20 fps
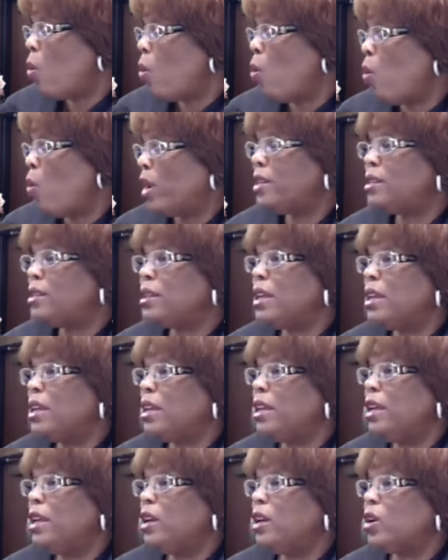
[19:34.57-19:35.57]
What is
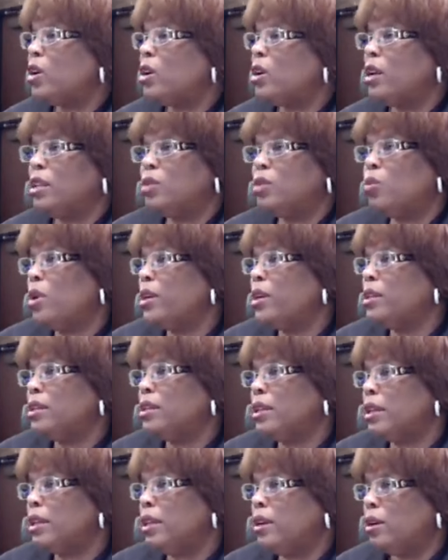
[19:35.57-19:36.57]
in here is what is
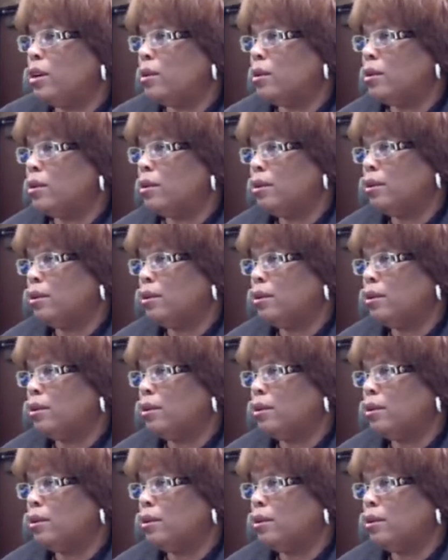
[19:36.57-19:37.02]
in here.